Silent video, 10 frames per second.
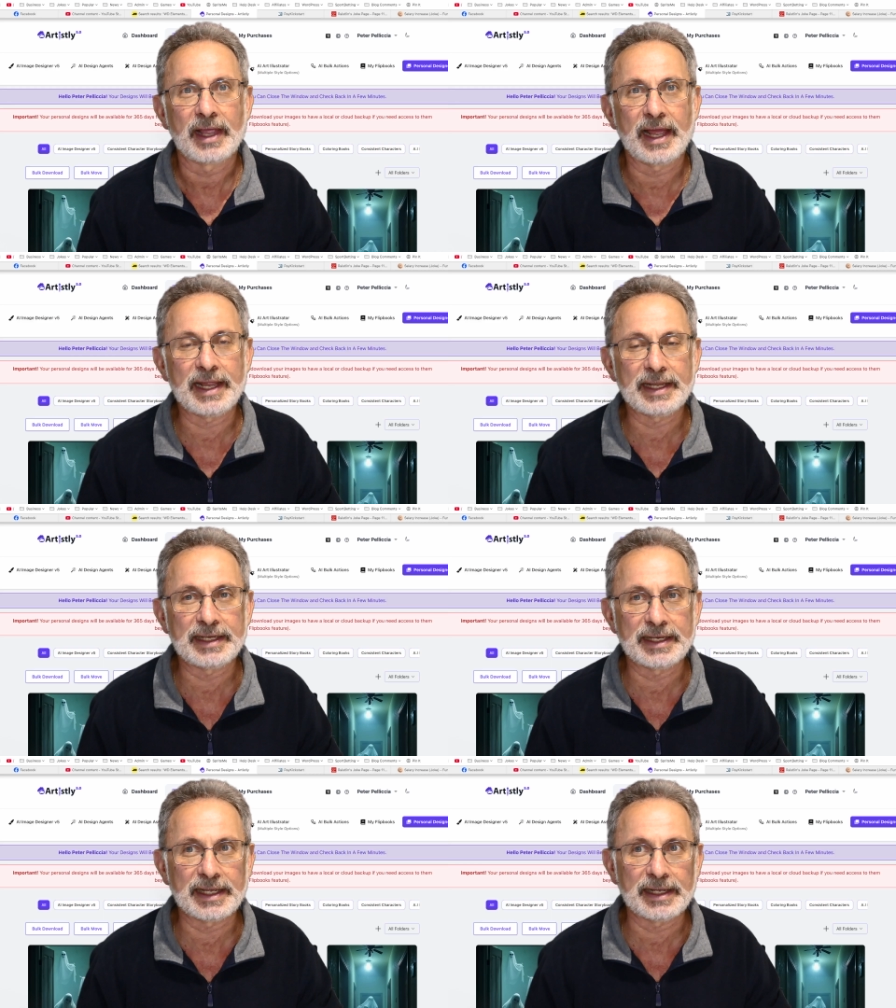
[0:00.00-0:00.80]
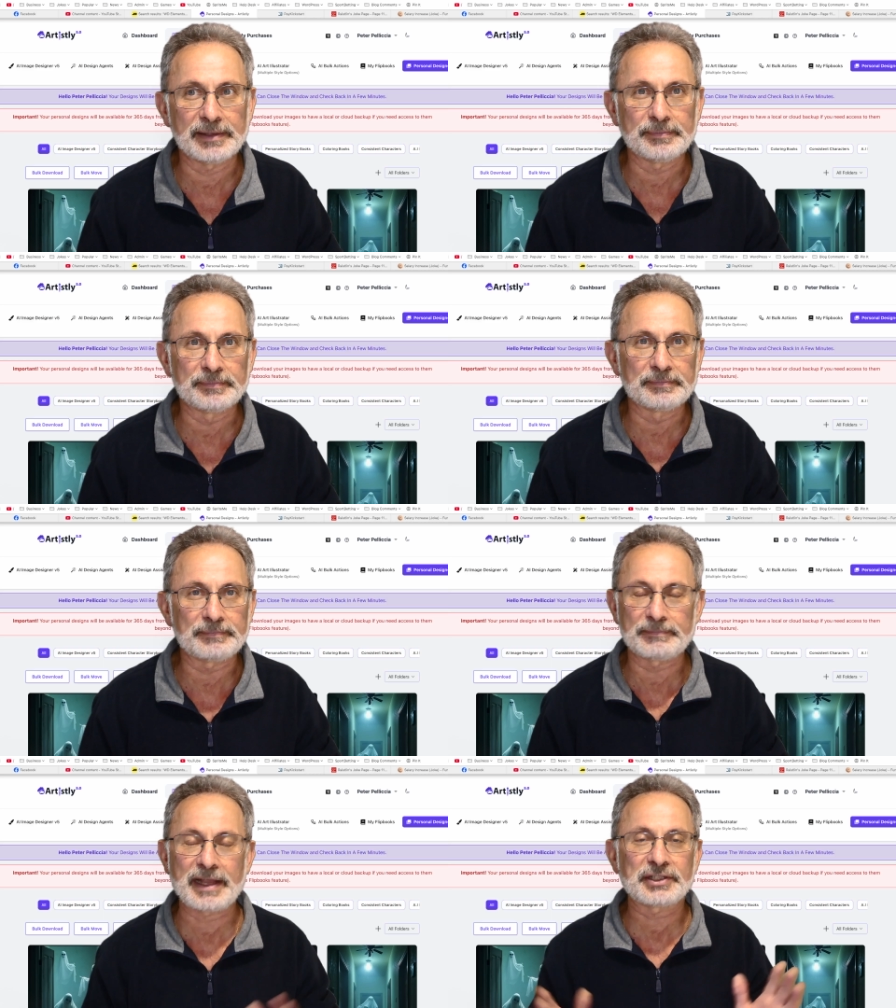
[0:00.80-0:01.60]
And
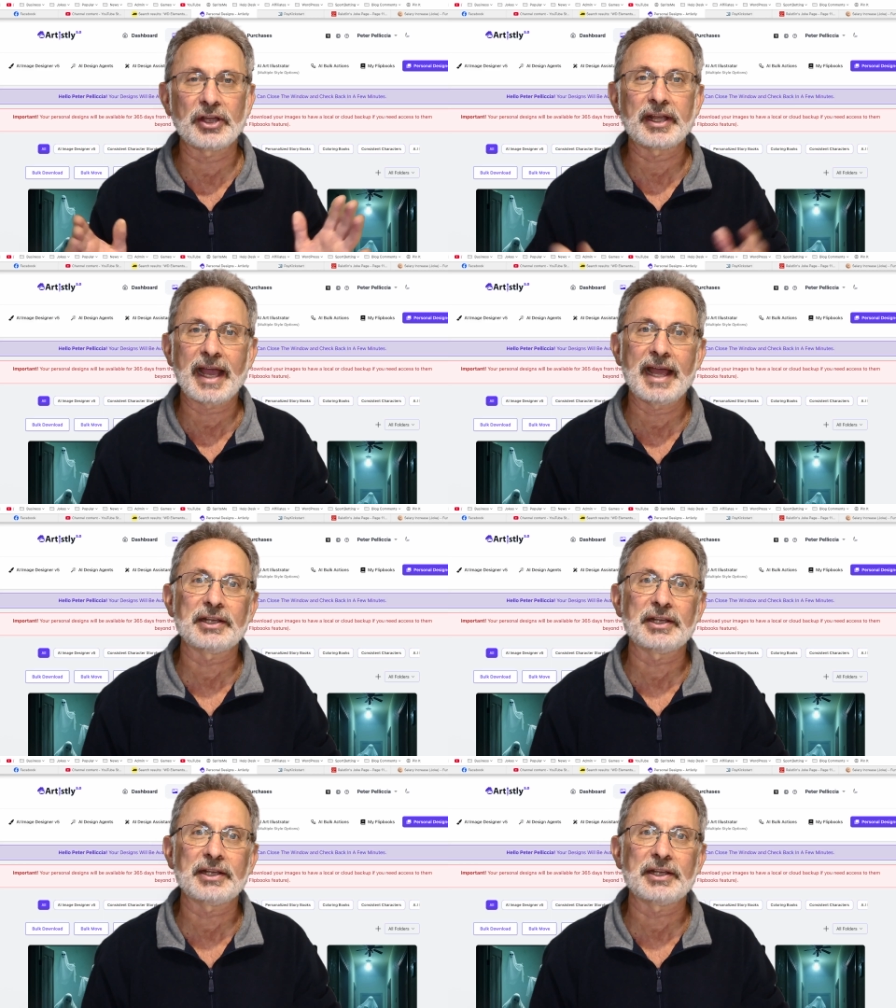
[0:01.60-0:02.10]
that's okay,